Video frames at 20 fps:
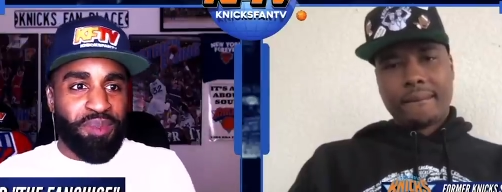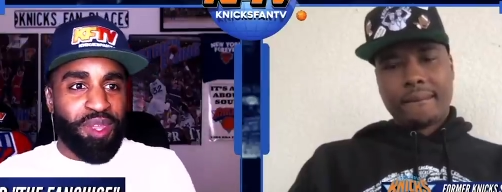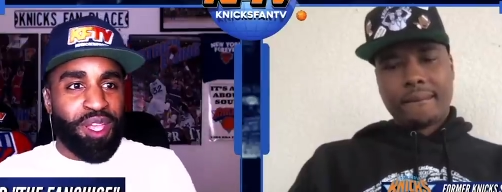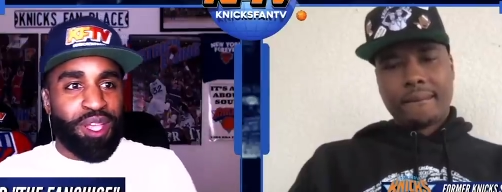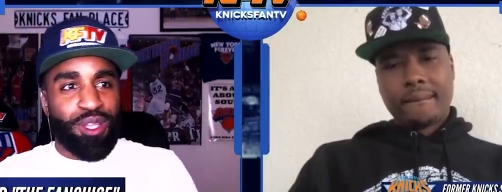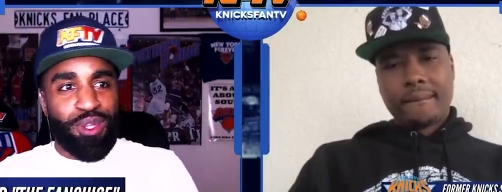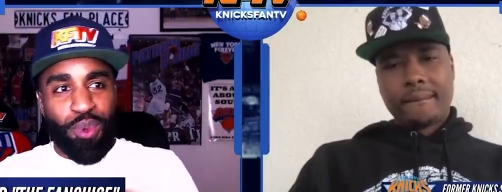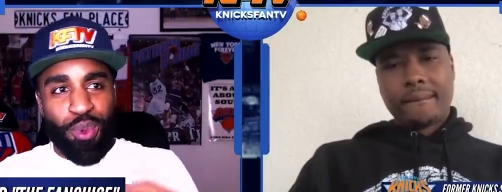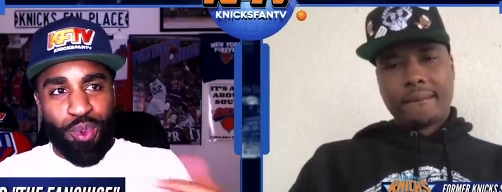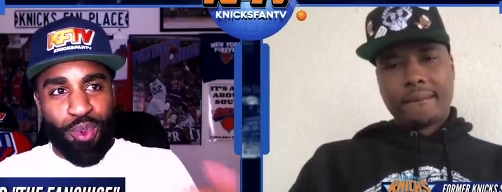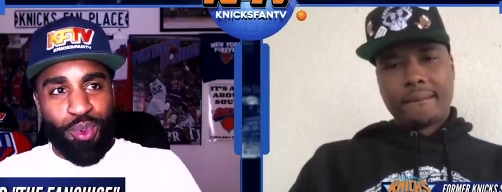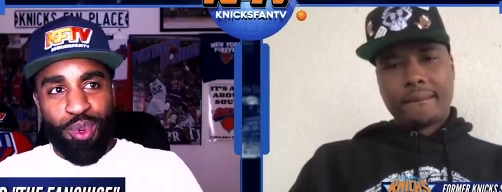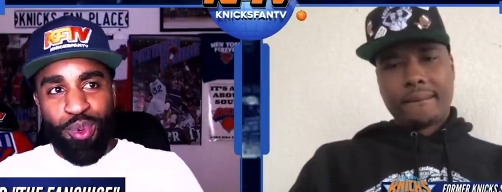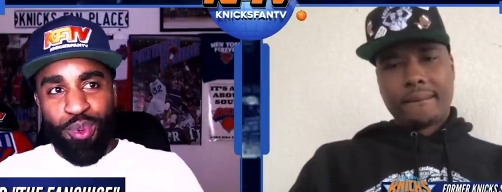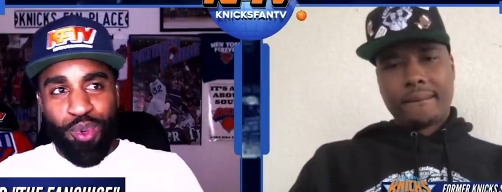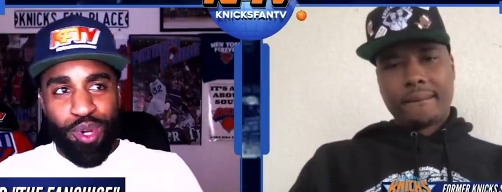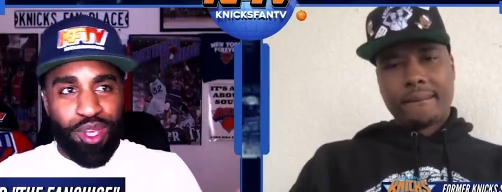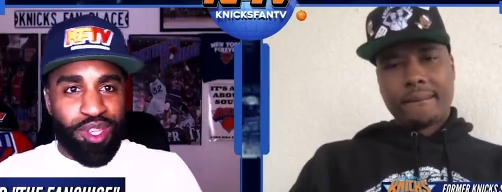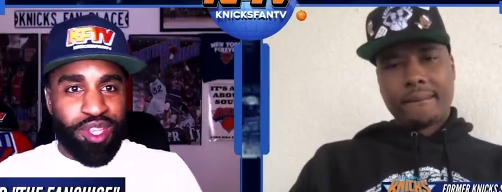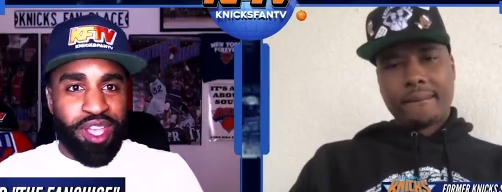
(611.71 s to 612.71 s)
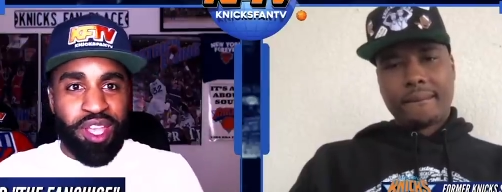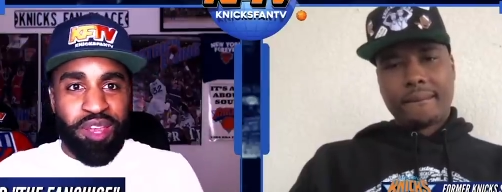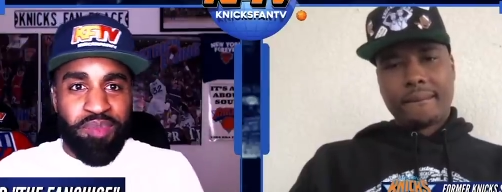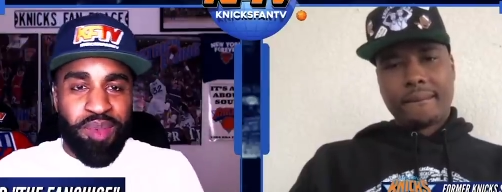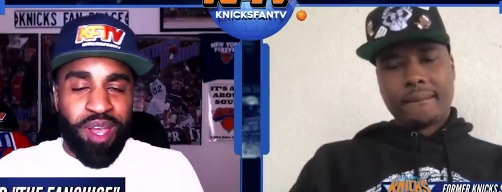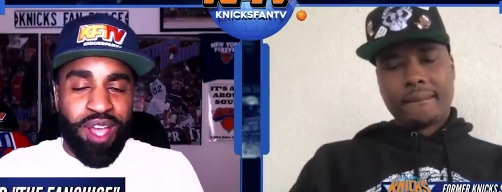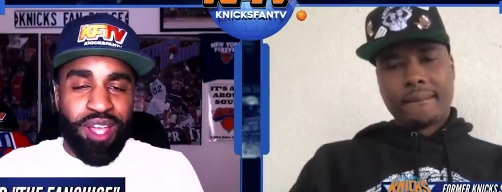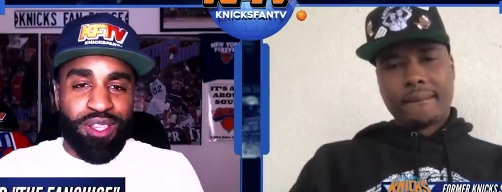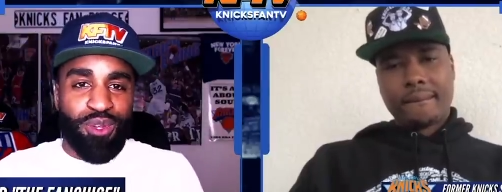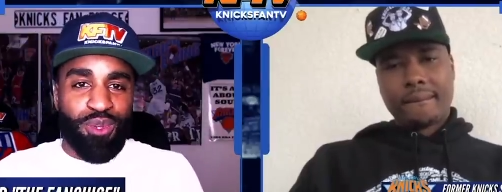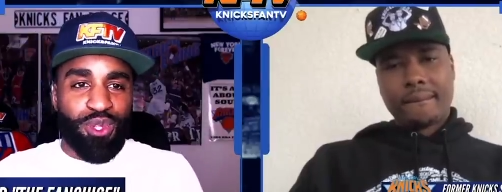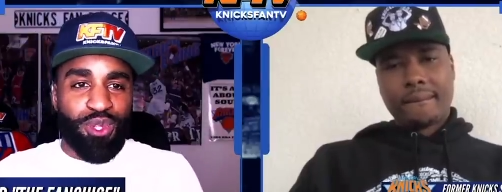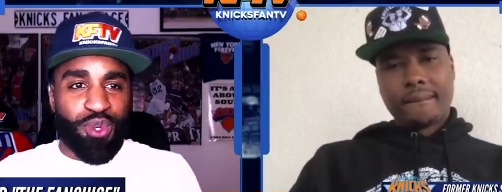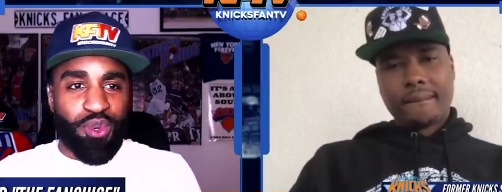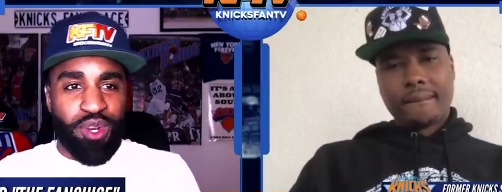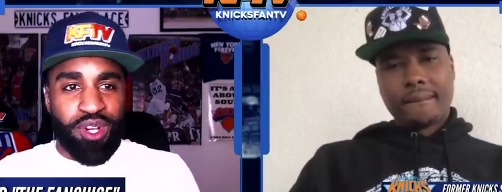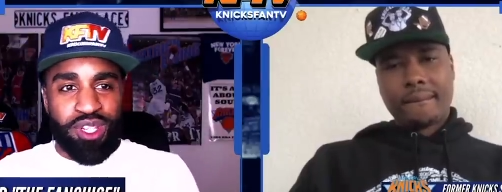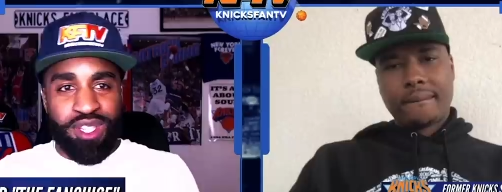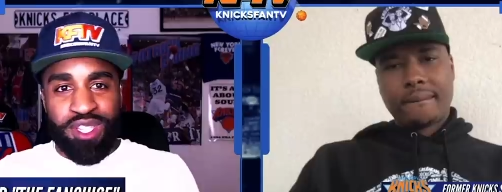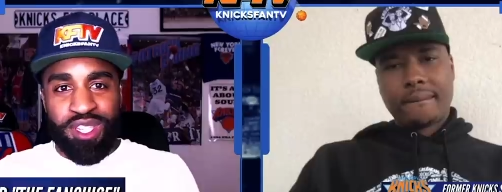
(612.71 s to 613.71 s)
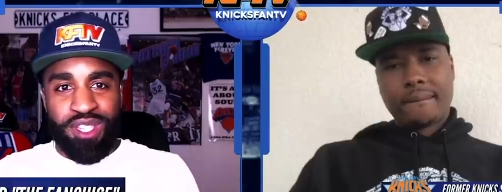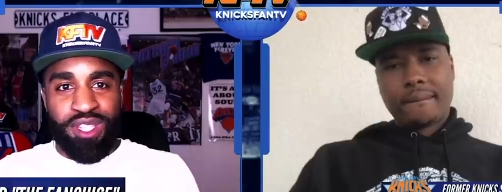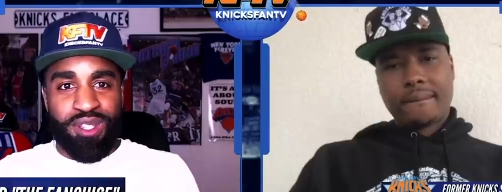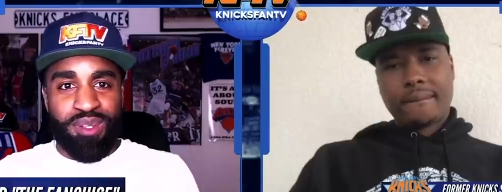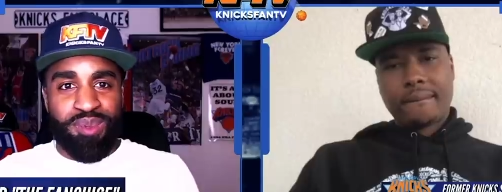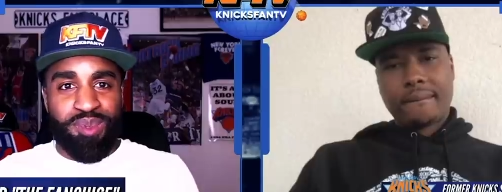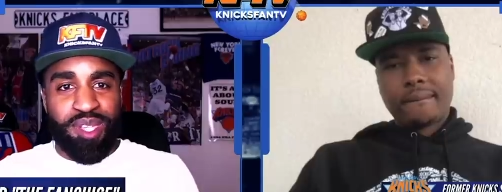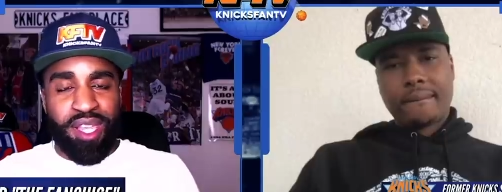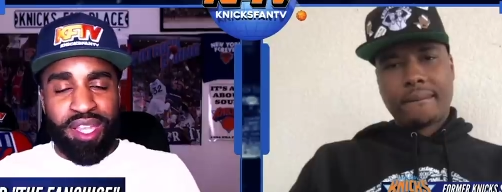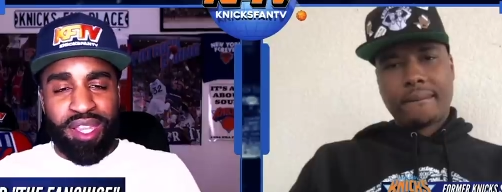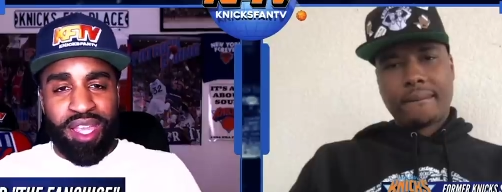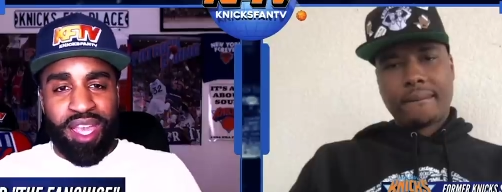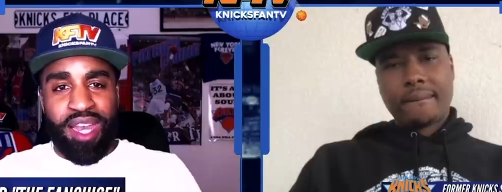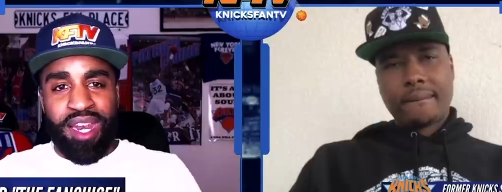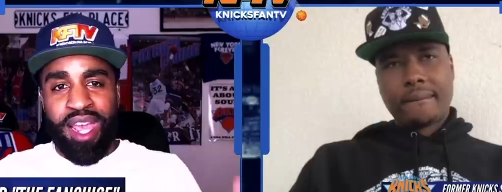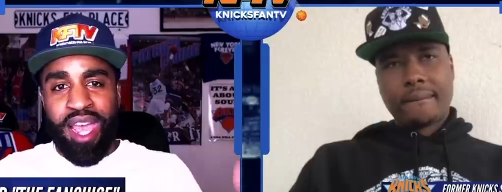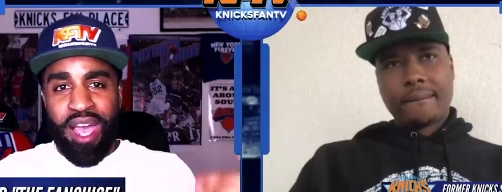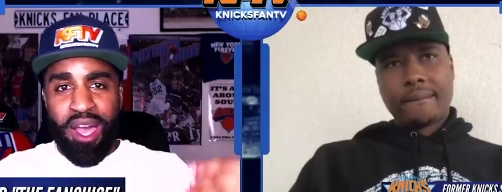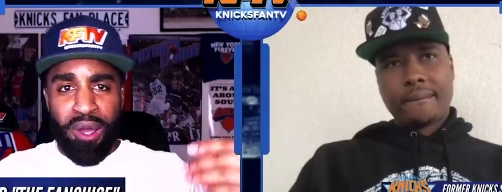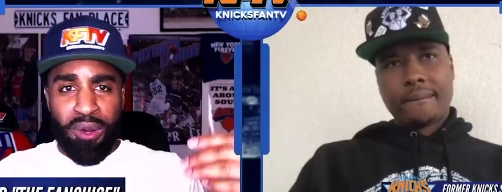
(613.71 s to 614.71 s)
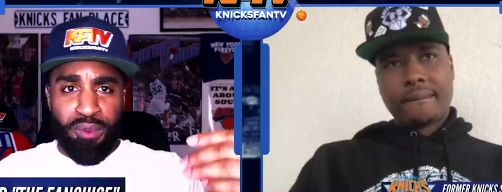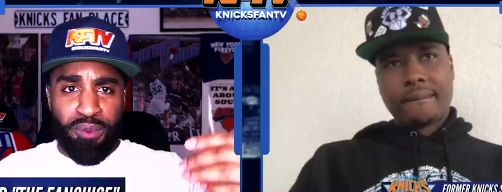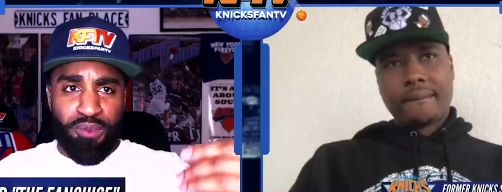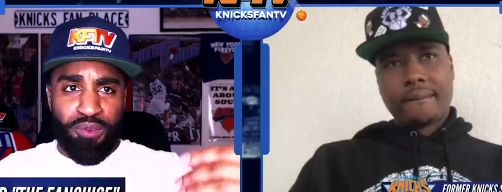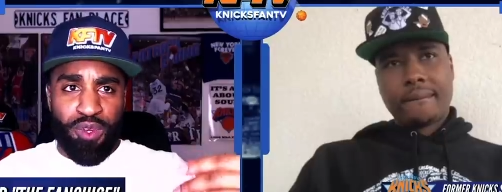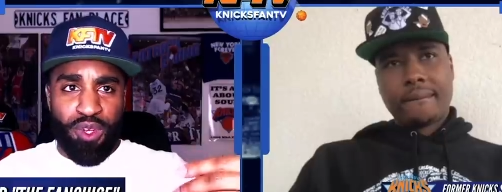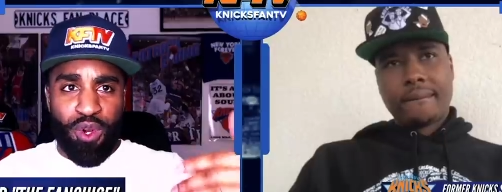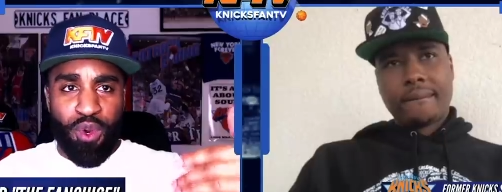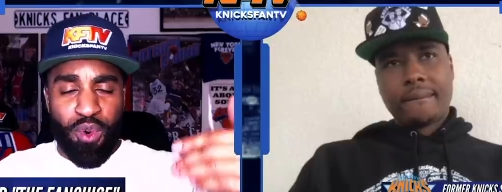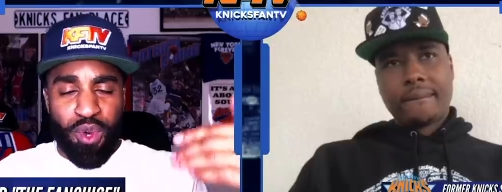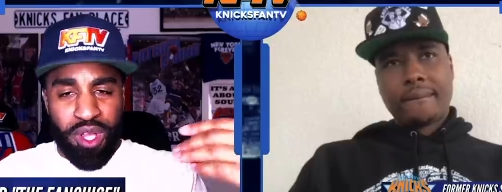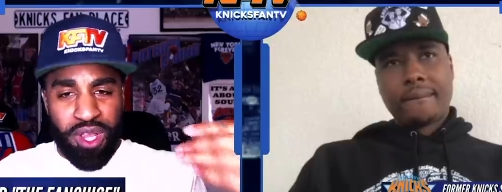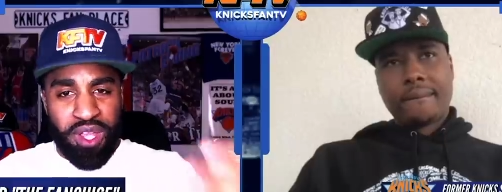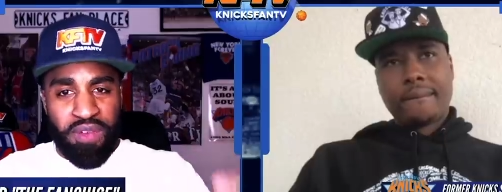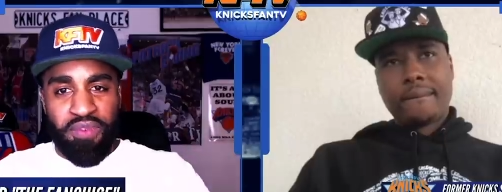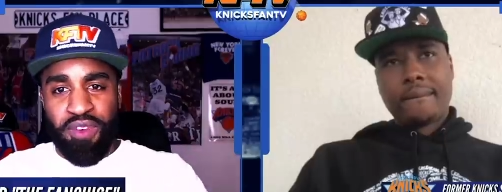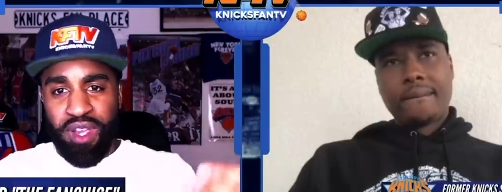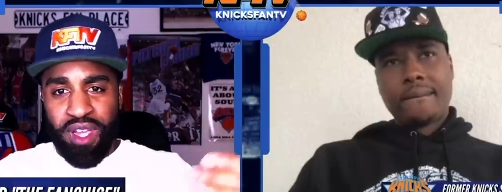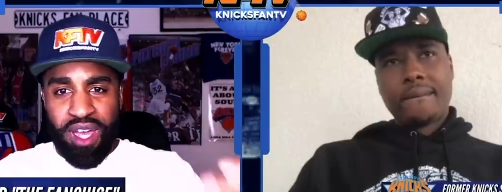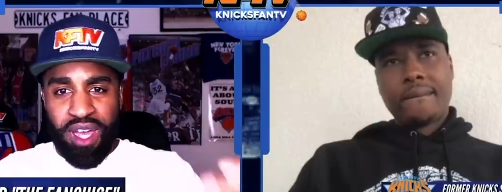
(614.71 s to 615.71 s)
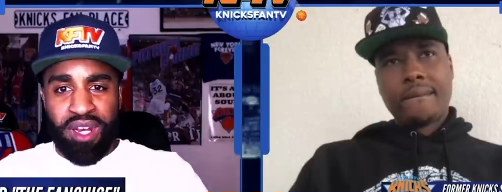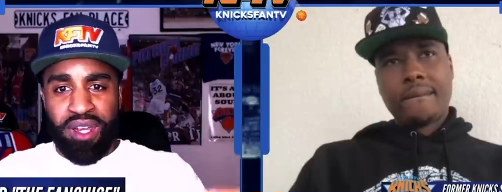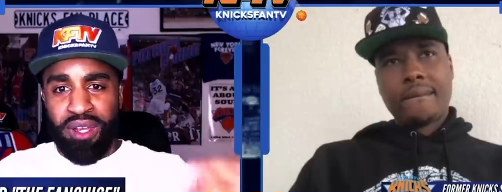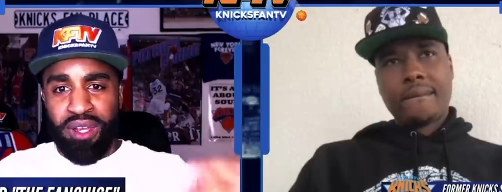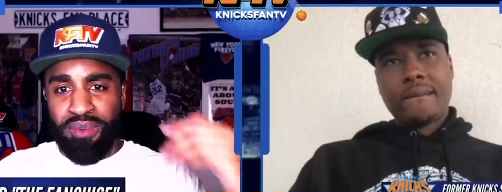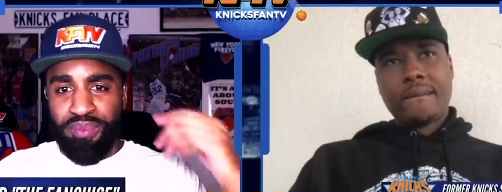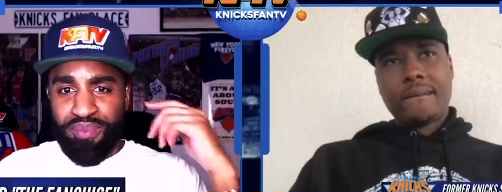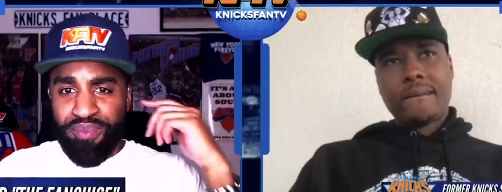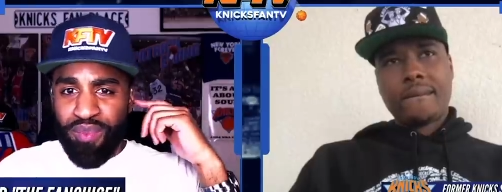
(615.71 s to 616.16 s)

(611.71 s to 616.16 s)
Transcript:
Speaker 1: So what do you think about those criticisms and and how you know Clifford kind of